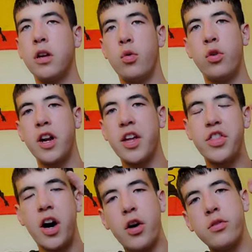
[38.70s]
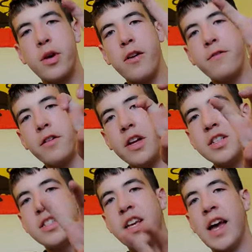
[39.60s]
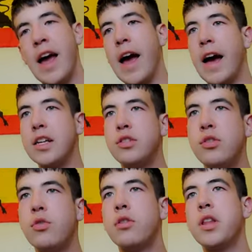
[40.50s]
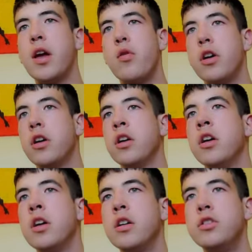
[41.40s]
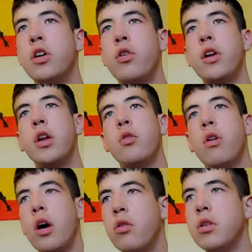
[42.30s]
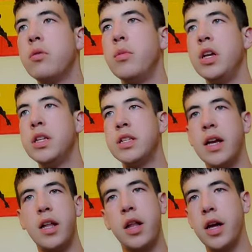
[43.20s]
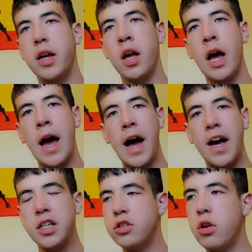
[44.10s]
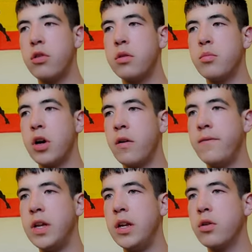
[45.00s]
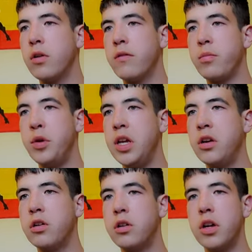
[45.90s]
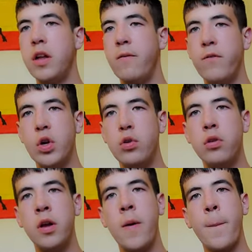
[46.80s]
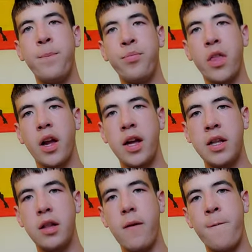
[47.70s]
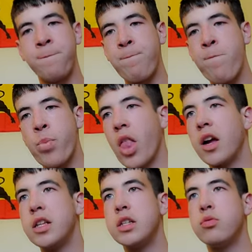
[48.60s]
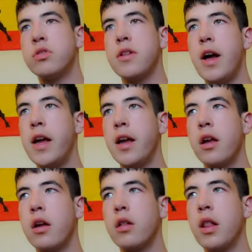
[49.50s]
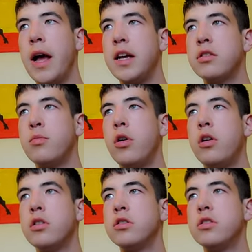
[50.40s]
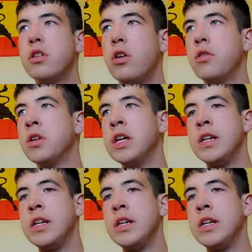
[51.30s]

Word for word: what I thought were my friends at school they were joking around with me saying like I showed them a video of me cooking food and this was like last March so